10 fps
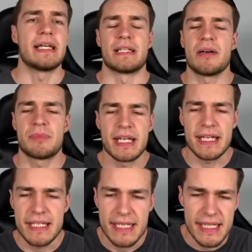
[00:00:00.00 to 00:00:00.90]
As an
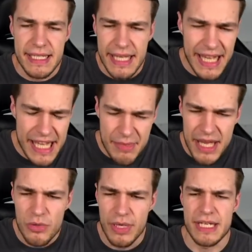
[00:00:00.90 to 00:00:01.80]
update, it says the
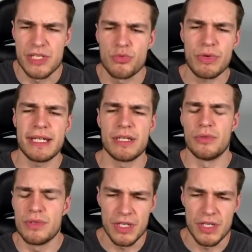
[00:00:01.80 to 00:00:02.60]
email is real.